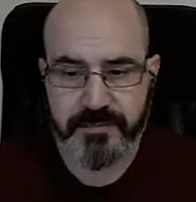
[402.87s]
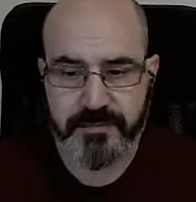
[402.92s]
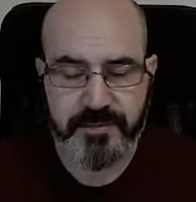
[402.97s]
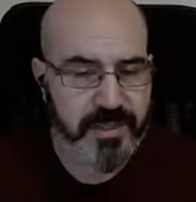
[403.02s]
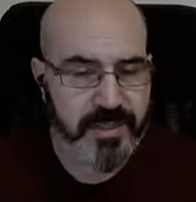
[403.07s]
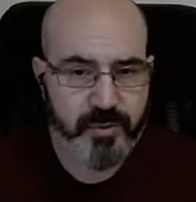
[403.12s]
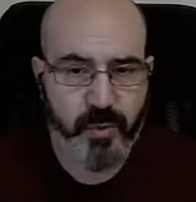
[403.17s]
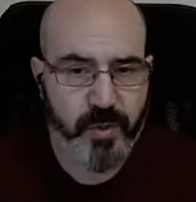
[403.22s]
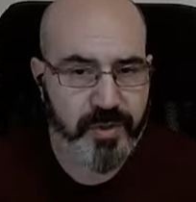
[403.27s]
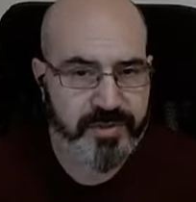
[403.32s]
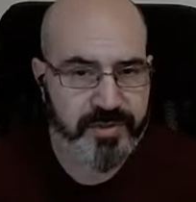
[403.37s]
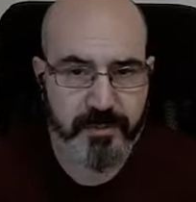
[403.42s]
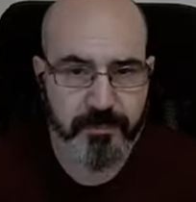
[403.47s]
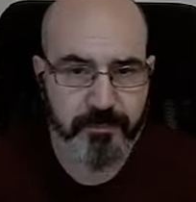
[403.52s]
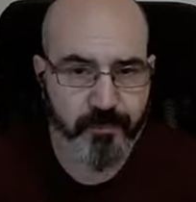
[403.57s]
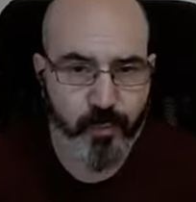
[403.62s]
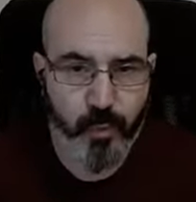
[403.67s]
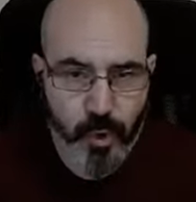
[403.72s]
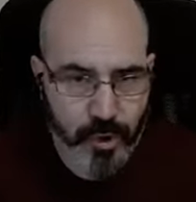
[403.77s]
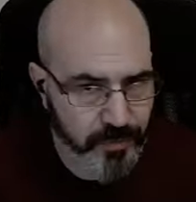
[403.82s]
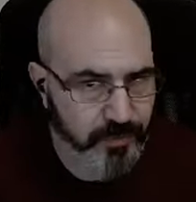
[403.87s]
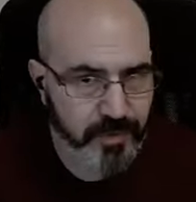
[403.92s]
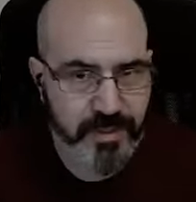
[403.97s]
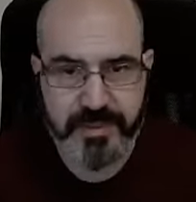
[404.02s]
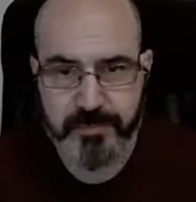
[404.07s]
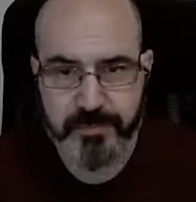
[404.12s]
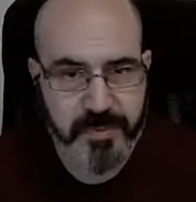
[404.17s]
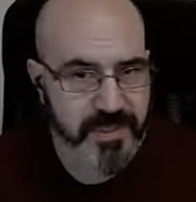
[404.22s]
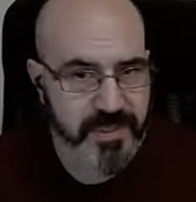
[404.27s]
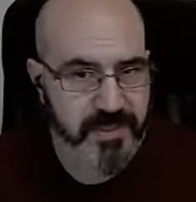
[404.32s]
this was a
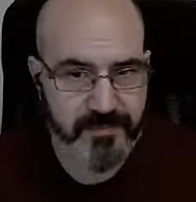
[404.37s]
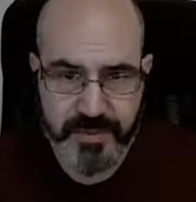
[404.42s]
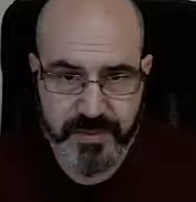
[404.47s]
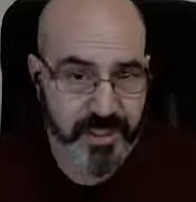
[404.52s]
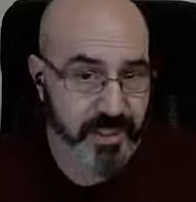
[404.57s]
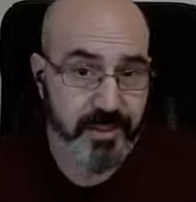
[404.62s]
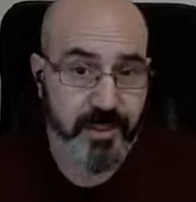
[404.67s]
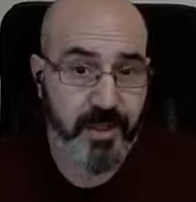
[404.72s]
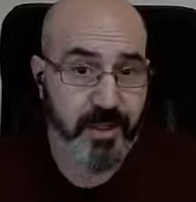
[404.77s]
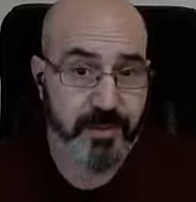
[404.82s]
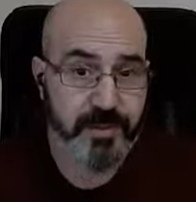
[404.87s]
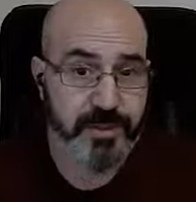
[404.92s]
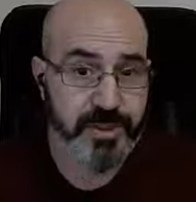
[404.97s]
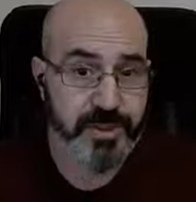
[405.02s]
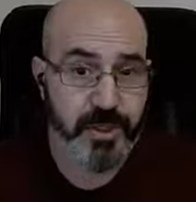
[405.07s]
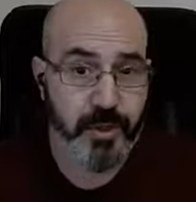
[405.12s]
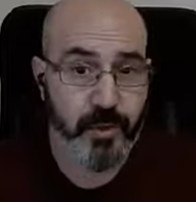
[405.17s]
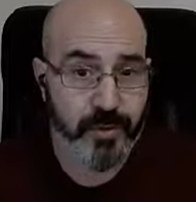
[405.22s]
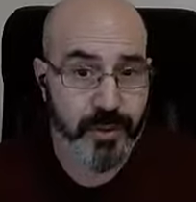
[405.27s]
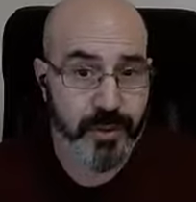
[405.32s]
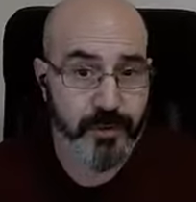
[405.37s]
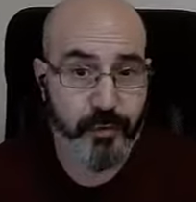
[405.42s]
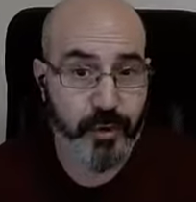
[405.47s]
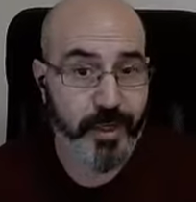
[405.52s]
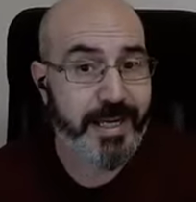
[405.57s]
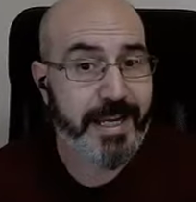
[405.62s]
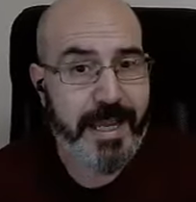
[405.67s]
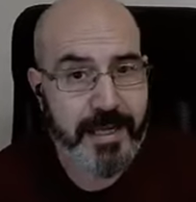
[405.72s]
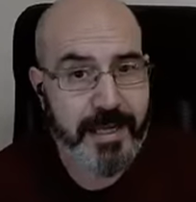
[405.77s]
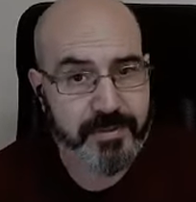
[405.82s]
worthless piece of technology only for
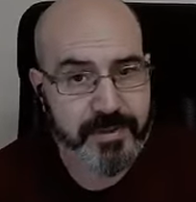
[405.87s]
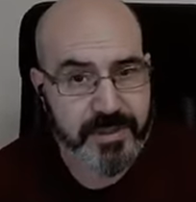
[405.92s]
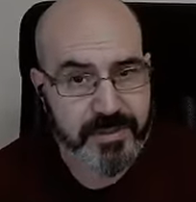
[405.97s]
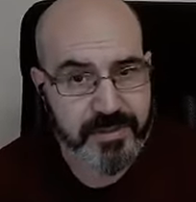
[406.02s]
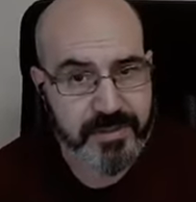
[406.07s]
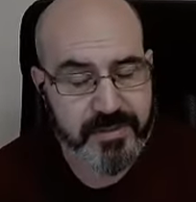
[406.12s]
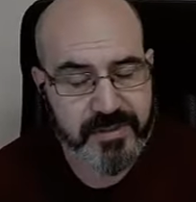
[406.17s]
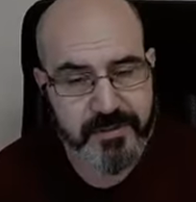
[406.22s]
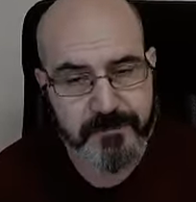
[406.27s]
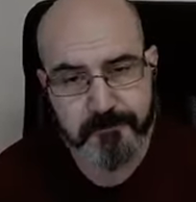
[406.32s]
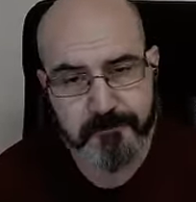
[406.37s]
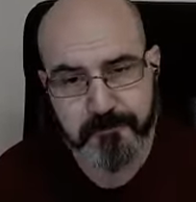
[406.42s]
accountants.